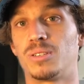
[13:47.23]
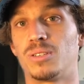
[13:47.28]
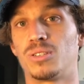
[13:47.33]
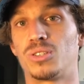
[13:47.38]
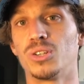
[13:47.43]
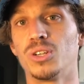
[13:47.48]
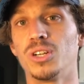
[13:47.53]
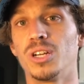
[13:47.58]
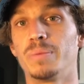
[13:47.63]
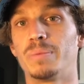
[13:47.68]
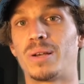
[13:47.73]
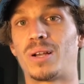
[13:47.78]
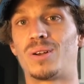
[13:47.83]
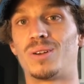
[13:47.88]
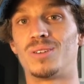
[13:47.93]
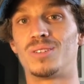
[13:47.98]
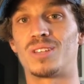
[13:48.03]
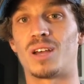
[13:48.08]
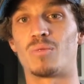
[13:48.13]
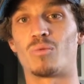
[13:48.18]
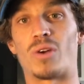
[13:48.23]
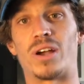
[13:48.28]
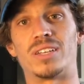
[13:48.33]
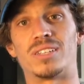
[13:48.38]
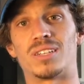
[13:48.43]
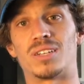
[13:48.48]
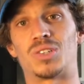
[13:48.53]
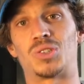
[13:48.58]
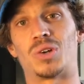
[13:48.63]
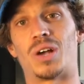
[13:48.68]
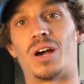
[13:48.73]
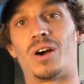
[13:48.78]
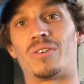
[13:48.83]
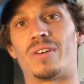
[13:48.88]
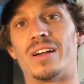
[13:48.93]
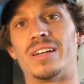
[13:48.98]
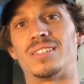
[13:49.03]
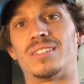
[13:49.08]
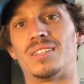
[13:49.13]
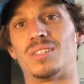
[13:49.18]
sooner because I'm racing a trail
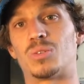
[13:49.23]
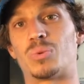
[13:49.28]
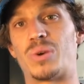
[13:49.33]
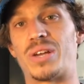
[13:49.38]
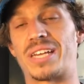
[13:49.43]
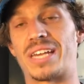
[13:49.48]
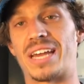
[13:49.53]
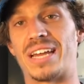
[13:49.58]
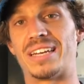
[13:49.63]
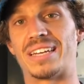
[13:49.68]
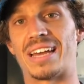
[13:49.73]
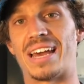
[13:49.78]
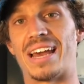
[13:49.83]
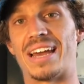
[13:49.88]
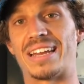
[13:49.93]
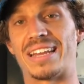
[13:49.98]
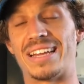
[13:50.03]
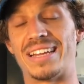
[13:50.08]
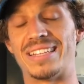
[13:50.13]
race this weekend at